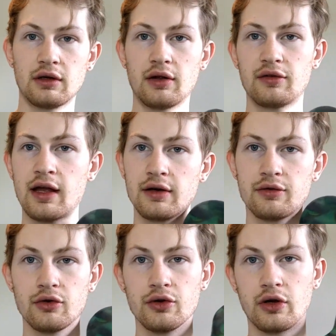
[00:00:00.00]
sanded
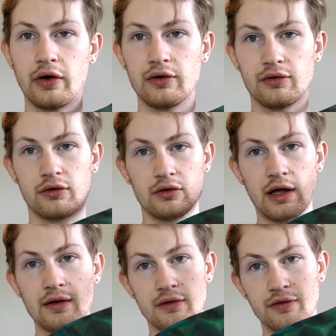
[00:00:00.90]
through the grits to
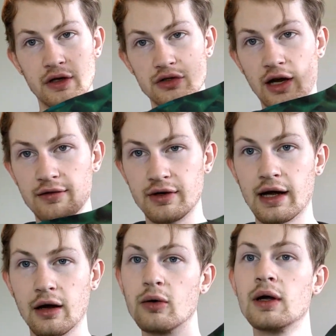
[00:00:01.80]
get the finish I have
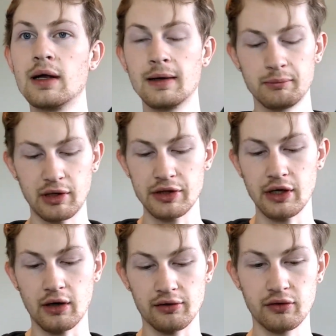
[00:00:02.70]
now, but
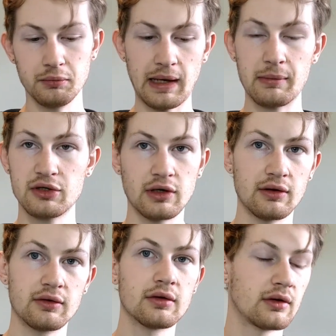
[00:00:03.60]
there are still
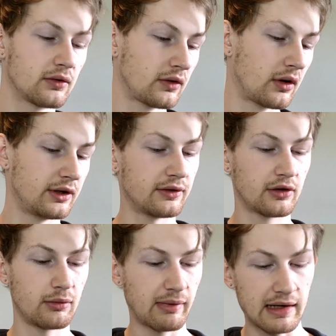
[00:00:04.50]
blemishes, so I'll need to
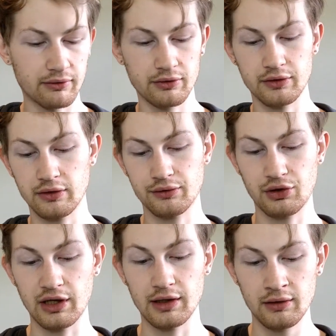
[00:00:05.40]
go back through the grits
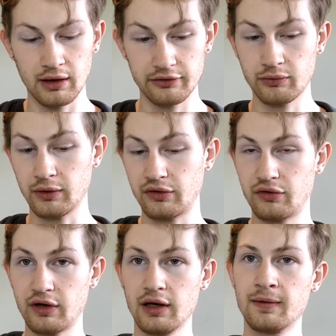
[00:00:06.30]
again. I just want to
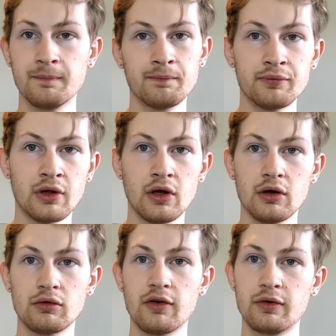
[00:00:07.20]
see
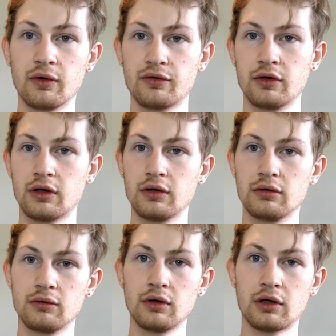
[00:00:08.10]
roughly what's
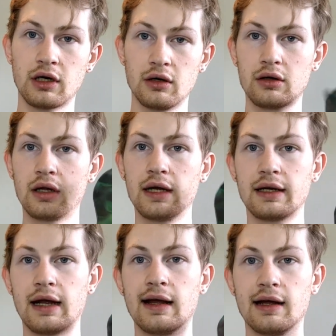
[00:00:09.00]
going to look
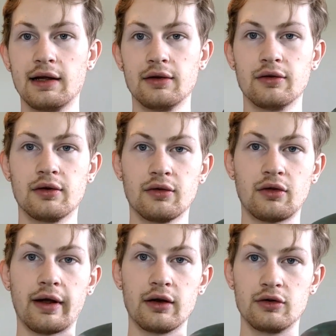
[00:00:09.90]
like, and
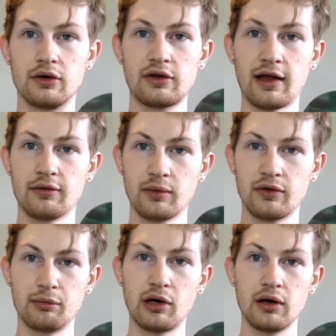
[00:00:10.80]
so I can do a test with
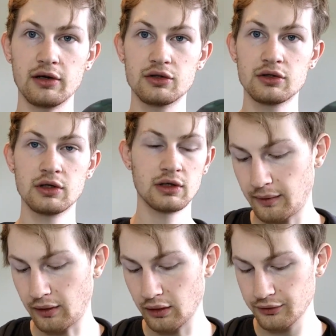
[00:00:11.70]
the polish.
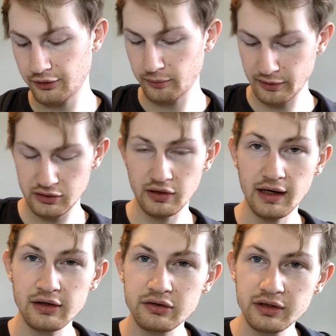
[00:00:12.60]
On to
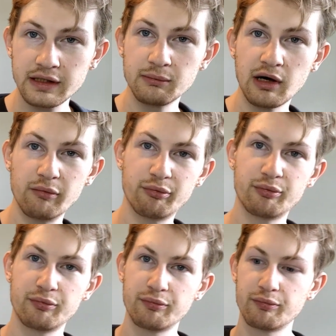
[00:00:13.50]
potentially my
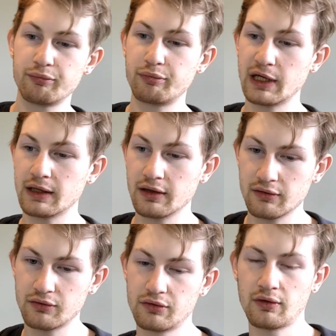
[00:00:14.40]

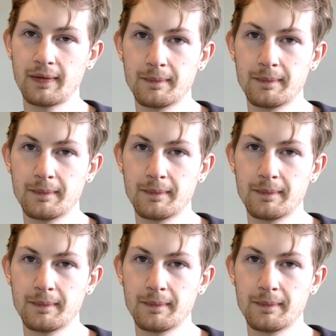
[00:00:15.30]
biggest